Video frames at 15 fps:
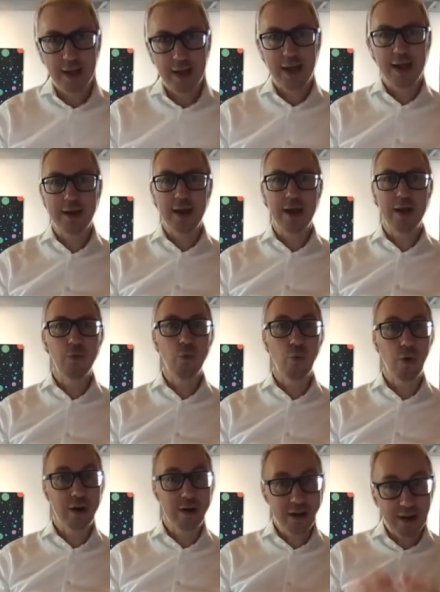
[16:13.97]
And
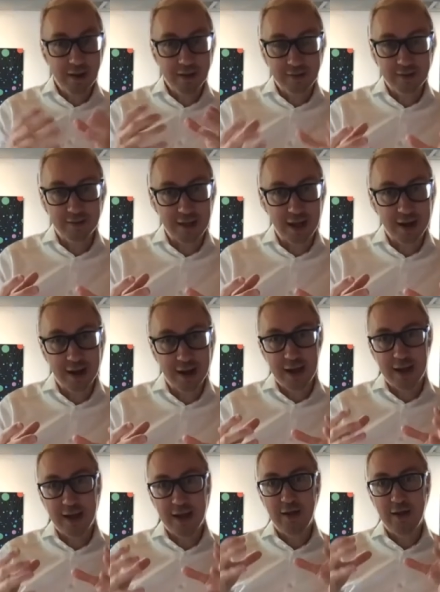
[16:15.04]
what it is that
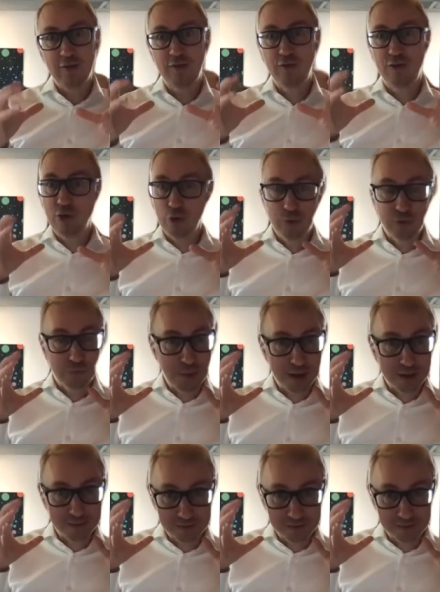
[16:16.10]
it is used by